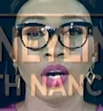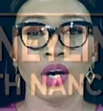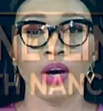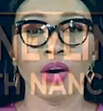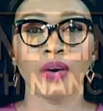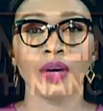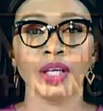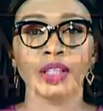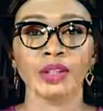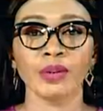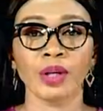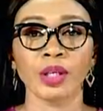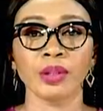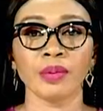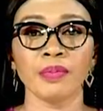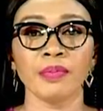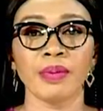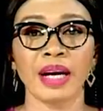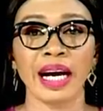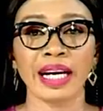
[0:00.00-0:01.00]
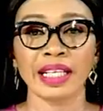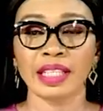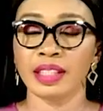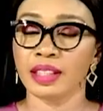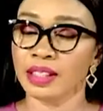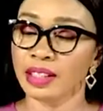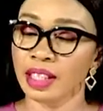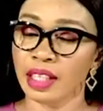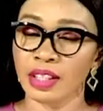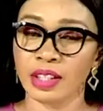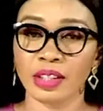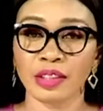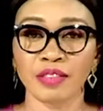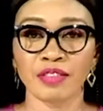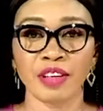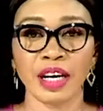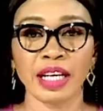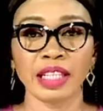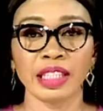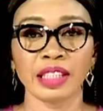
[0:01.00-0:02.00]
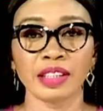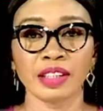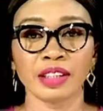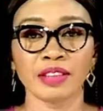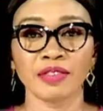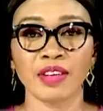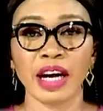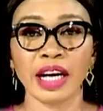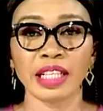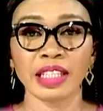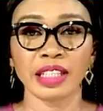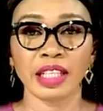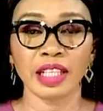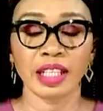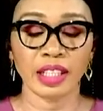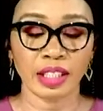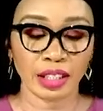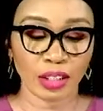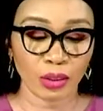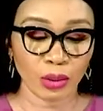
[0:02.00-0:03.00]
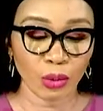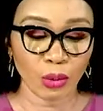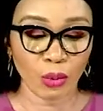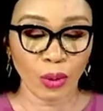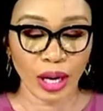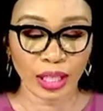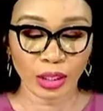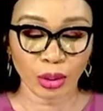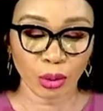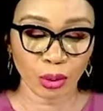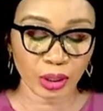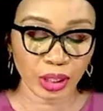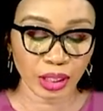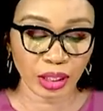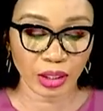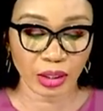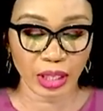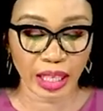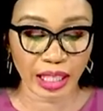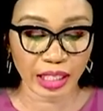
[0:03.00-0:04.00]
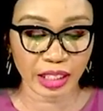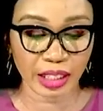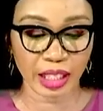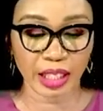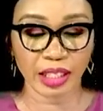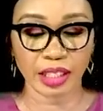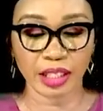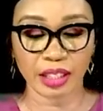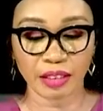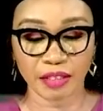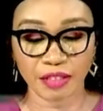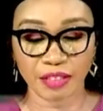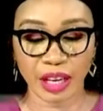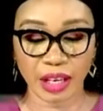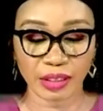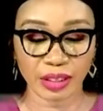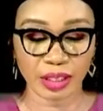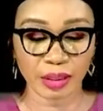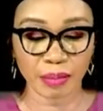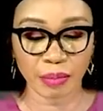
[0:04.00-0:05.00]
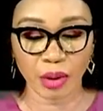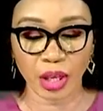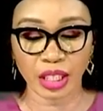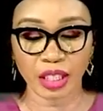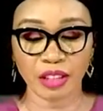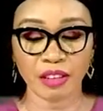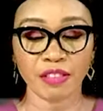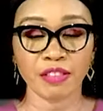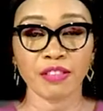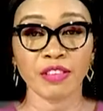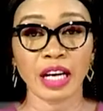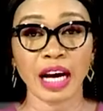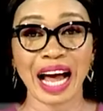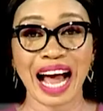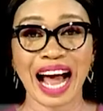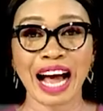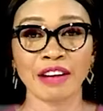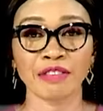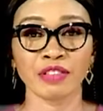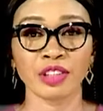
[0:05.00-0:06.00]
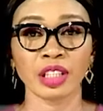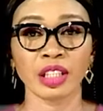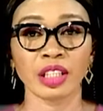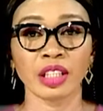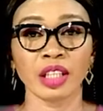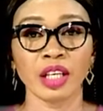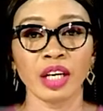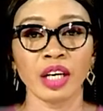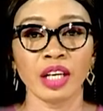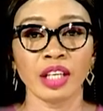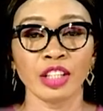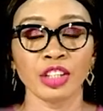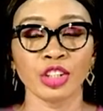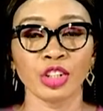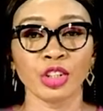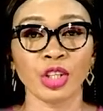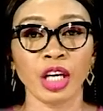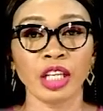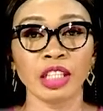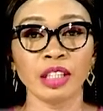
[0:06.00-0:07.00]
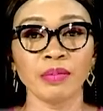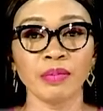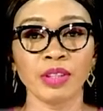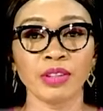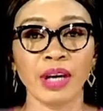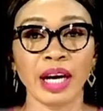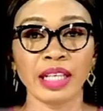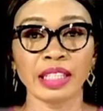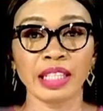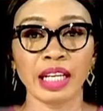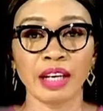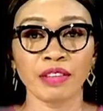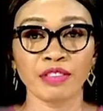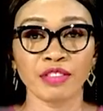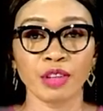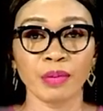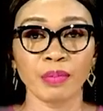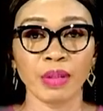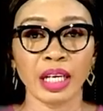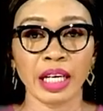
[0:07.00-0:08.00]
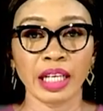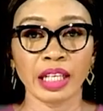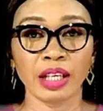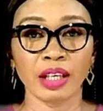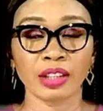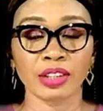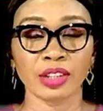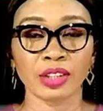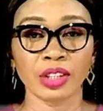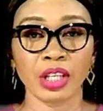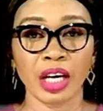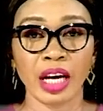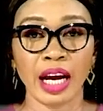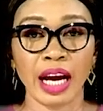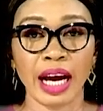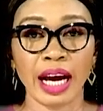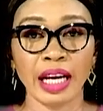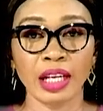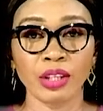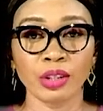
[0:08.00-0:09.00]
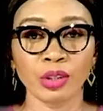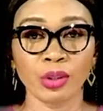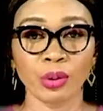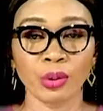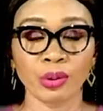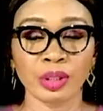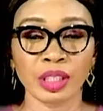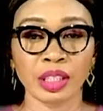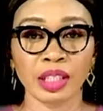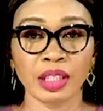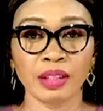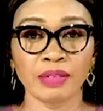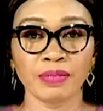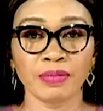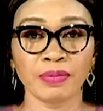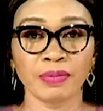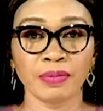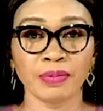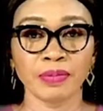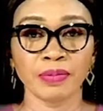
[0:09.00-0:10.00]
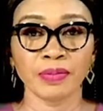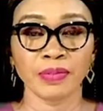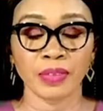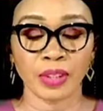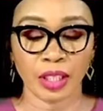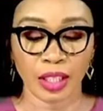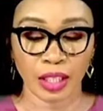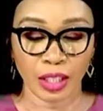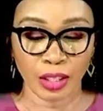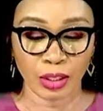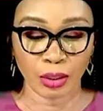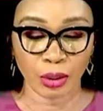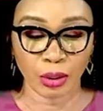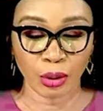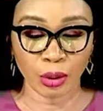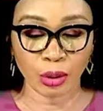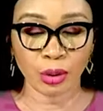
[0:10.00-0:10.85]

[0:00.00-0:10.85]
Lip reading: All right, welcome back. It's another Finance Friday. Oluwatosin Olaseinde, the founder of Money Africa, is joining me right now from Lagos. Hello, Tosin. Good to